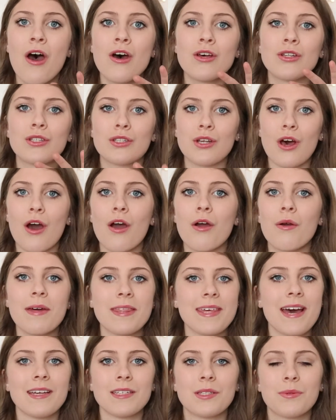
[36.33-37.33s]
So
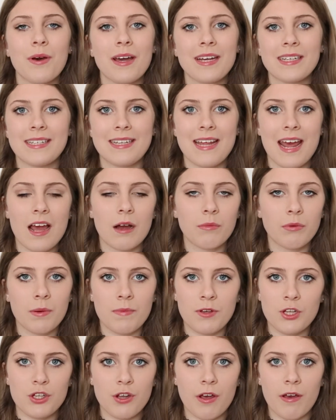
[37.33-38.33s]
that's why today I'm going to
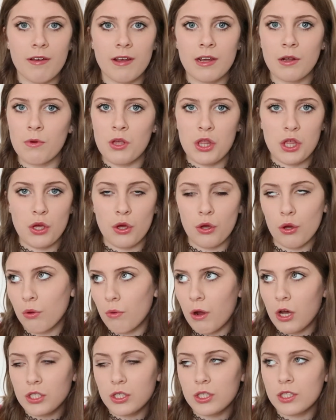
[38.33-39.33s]
be sharing with
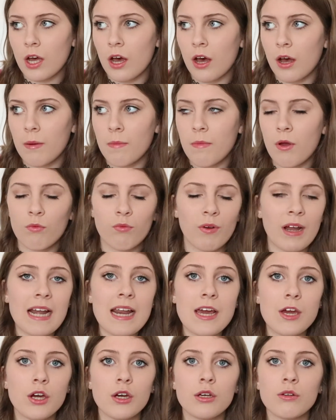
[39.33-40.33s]
you some
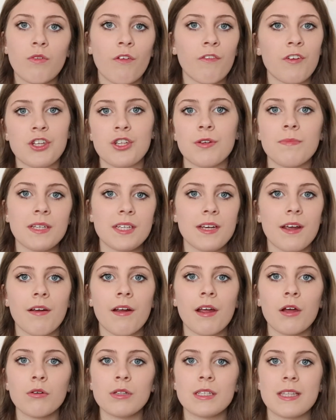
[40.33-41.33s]
really good revision
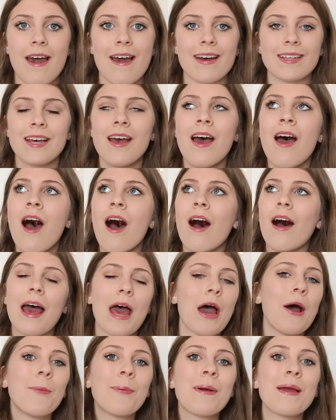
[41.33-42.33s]
materials that are
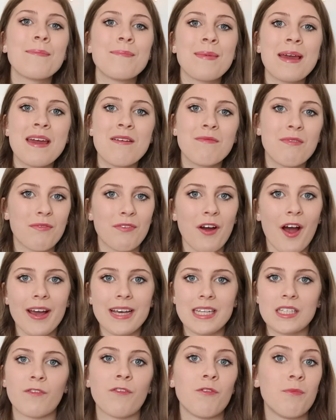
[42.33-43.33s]
helping me
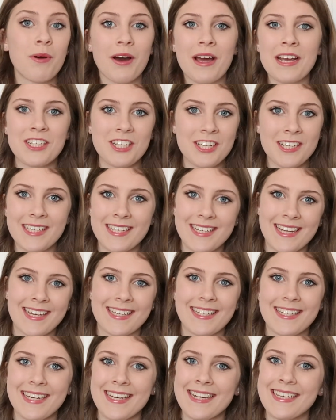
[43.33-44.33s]
revise for my
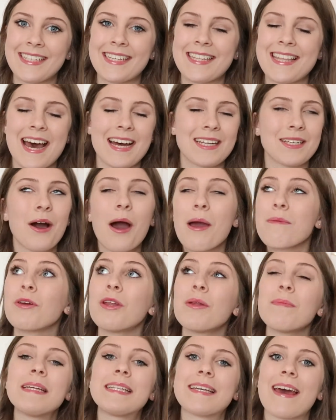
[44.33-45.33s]
GCSEs that I'm going
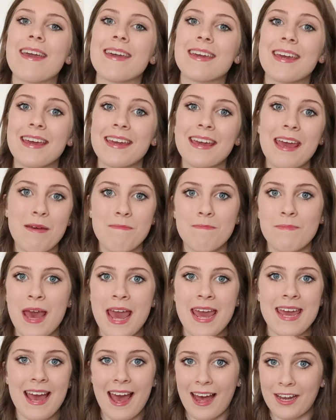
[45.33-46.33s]
to be taking in
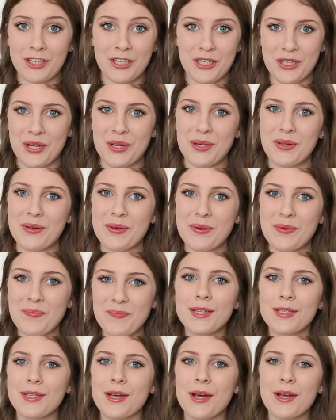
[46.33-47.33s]
May and June.
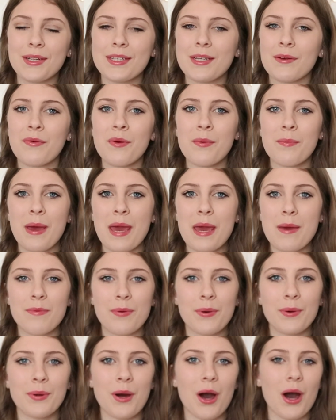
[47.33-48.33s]
So different
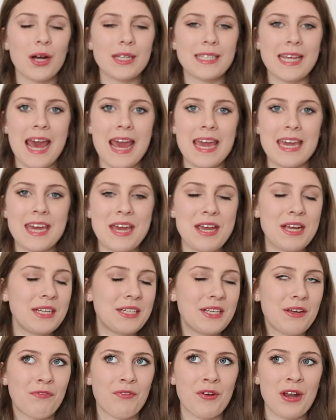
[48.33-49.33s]
people are taking
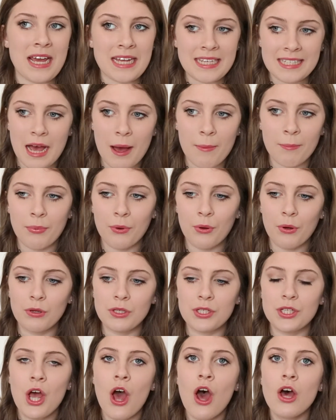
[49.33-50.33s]
different exam
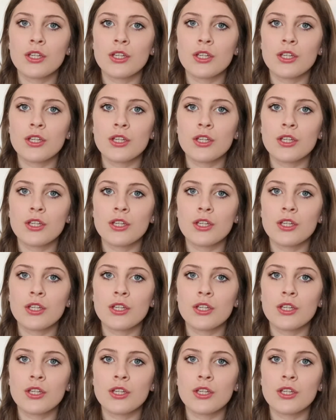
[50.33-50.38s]
boards.